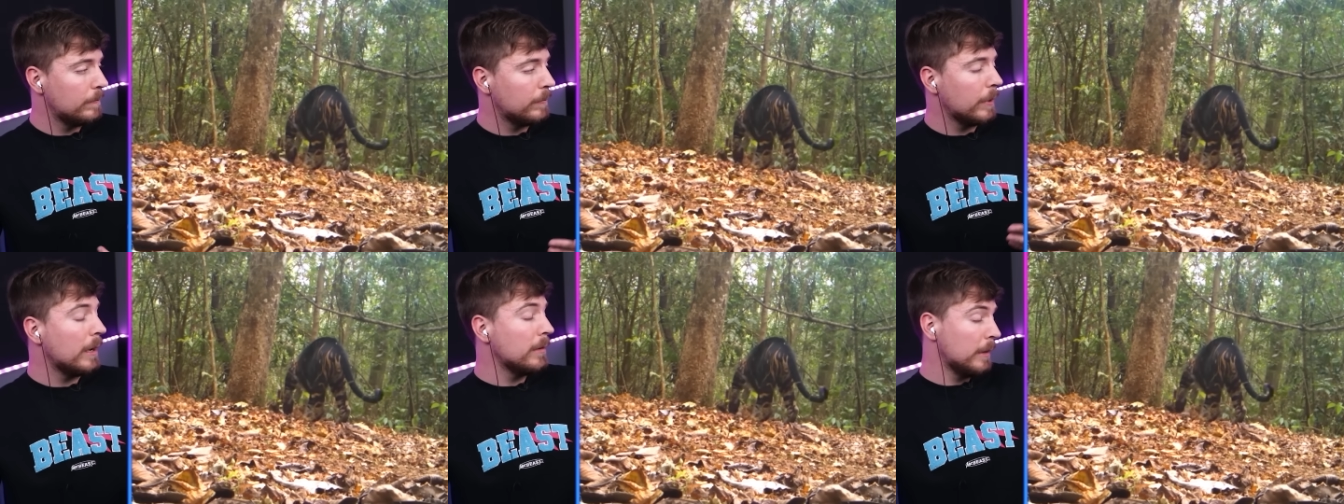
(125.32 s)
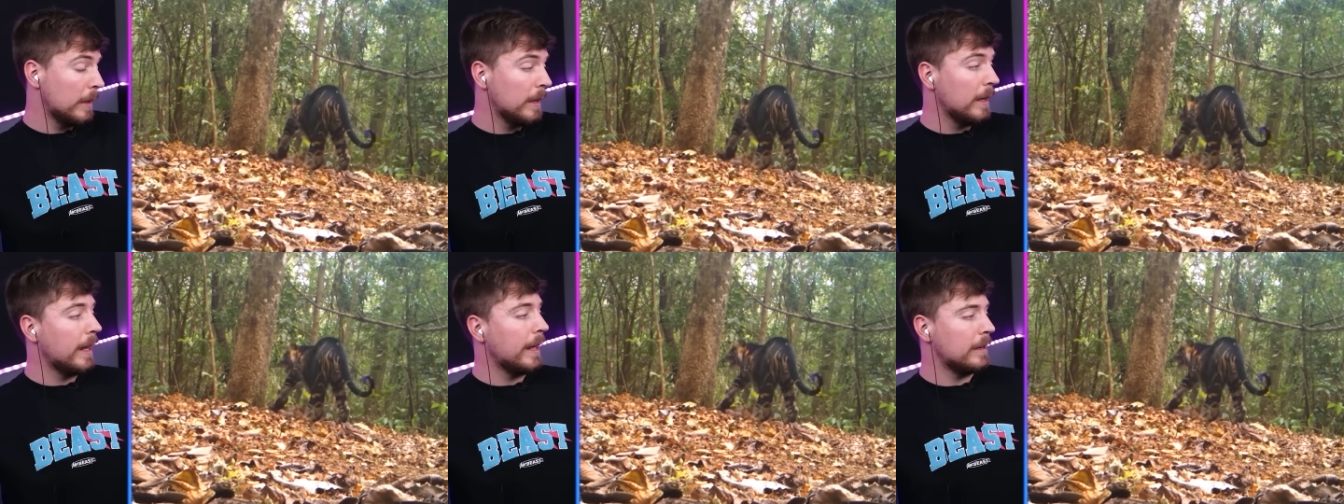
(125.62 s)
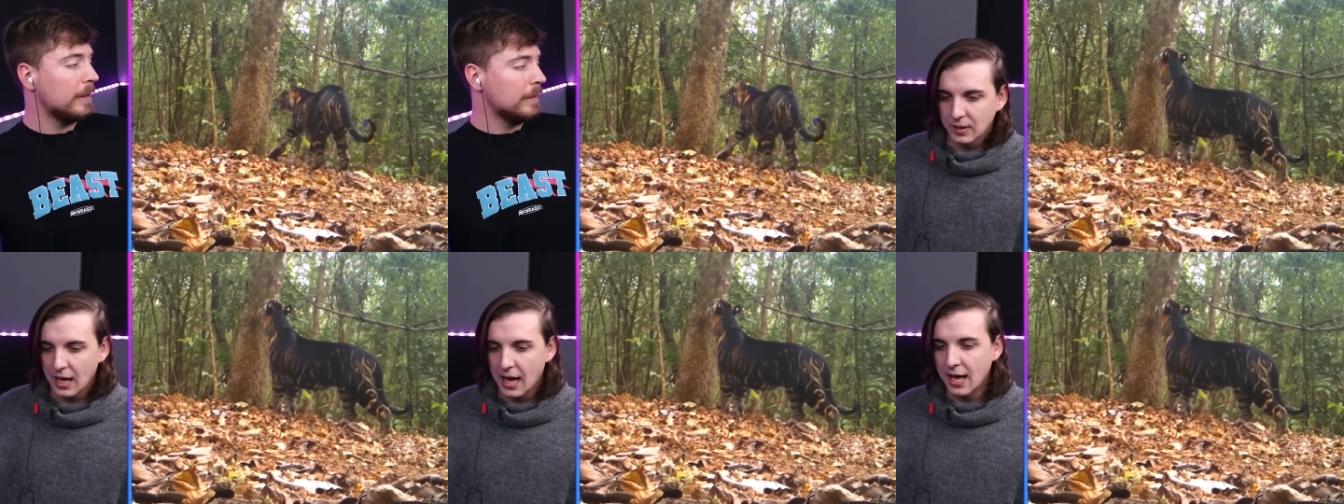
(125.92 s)
probably the
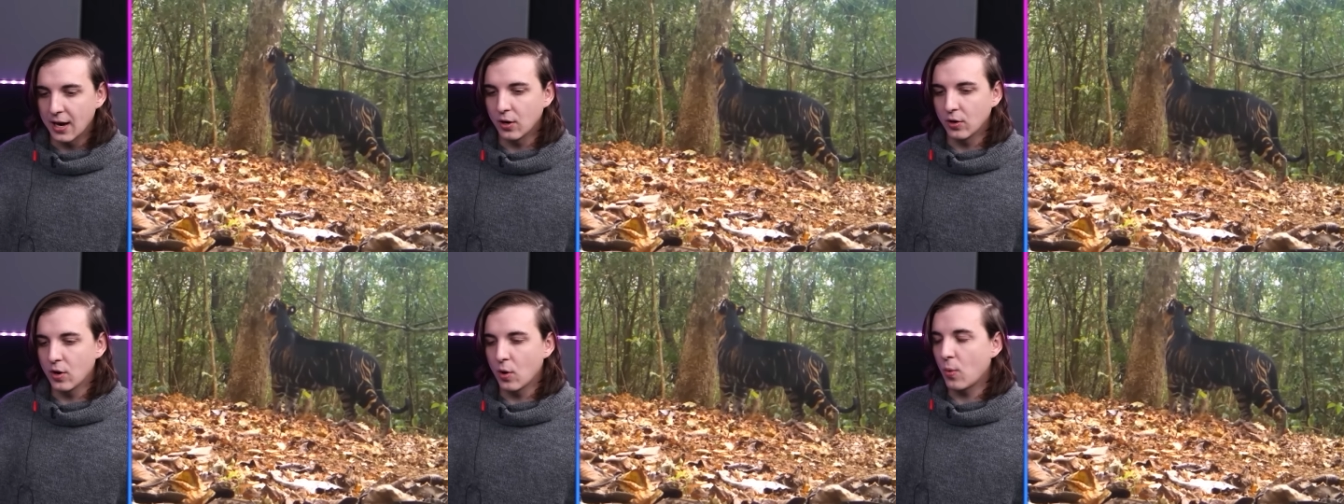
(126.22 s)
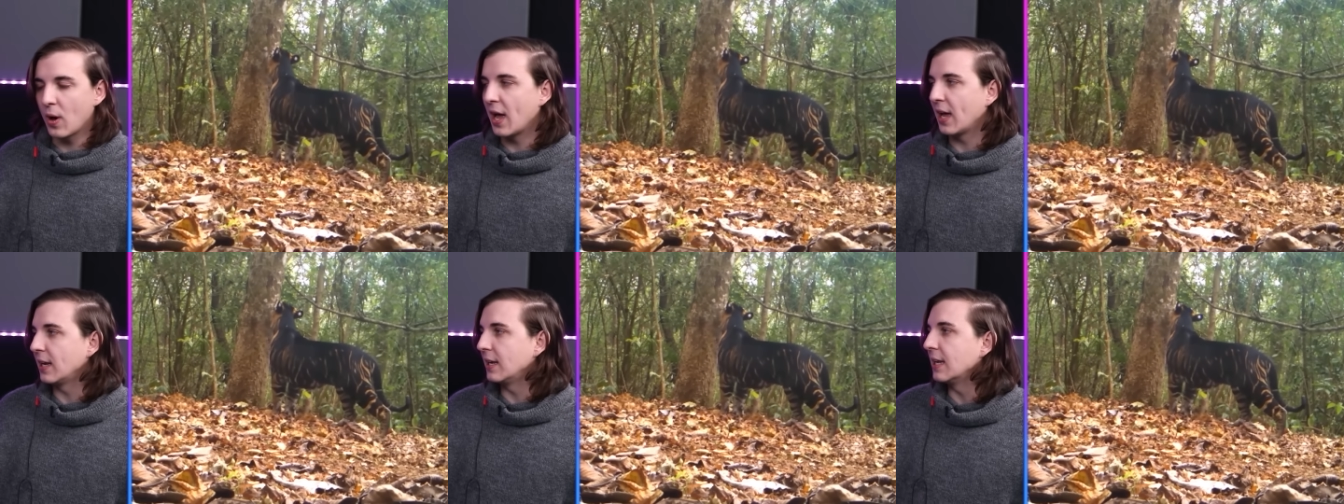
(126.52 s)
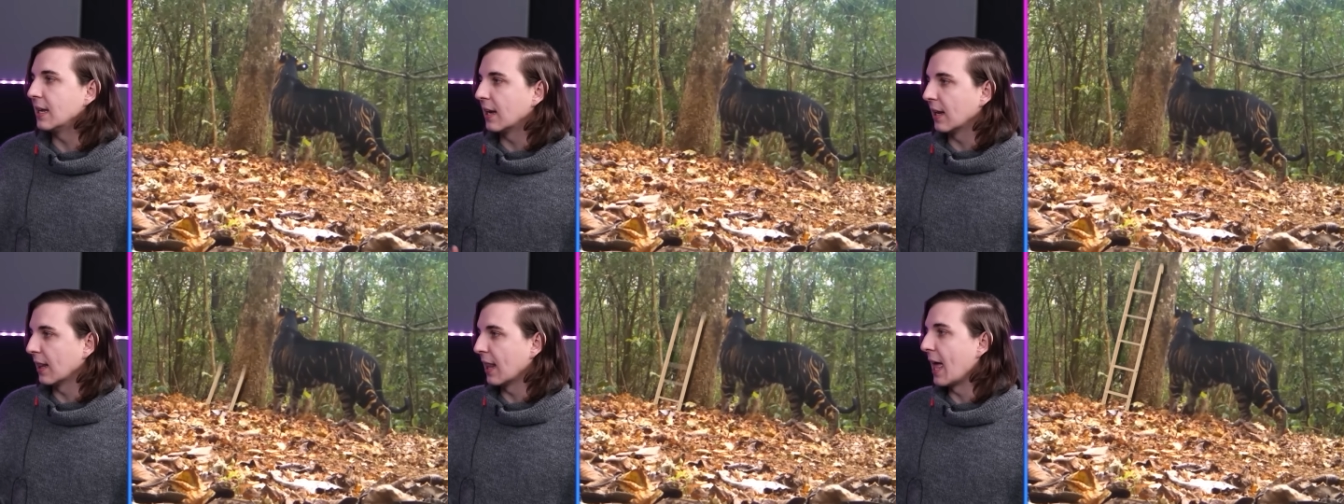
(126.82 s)
latter. I don't know why he'd
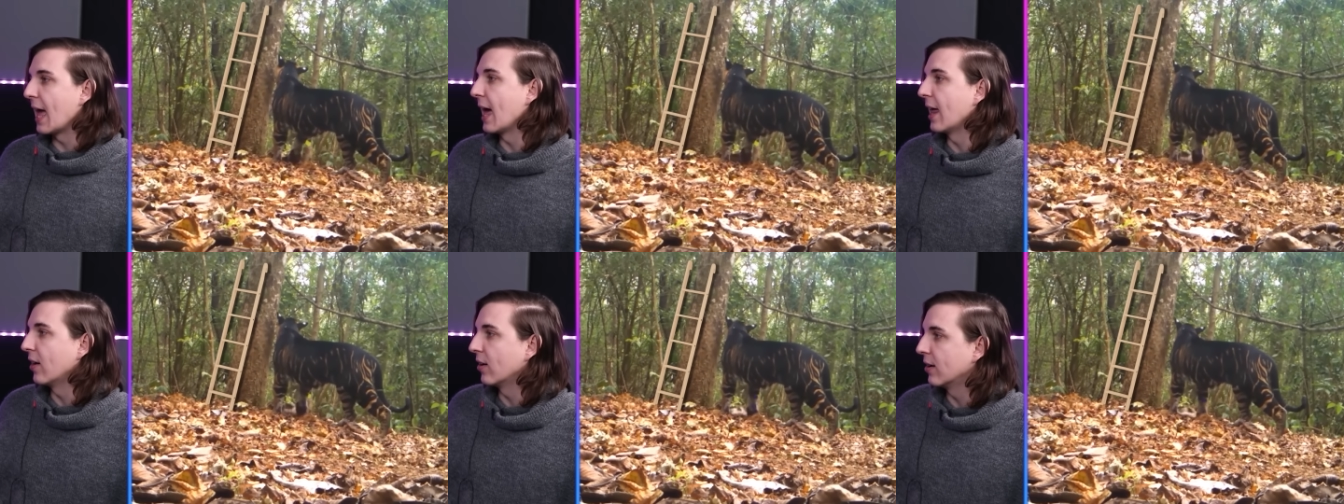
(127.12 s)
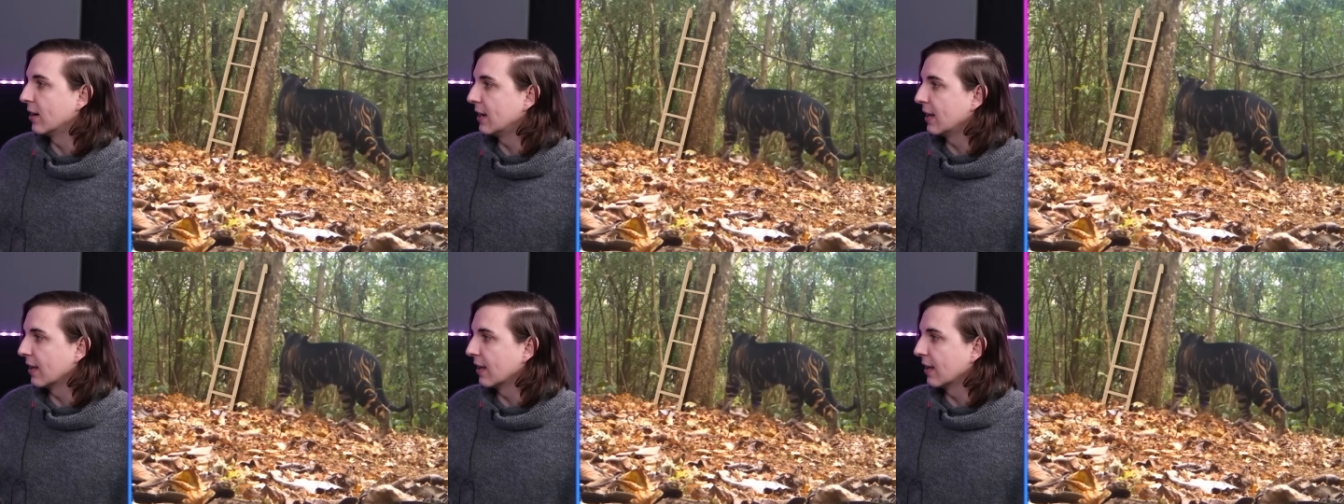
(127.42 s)
need a ladder.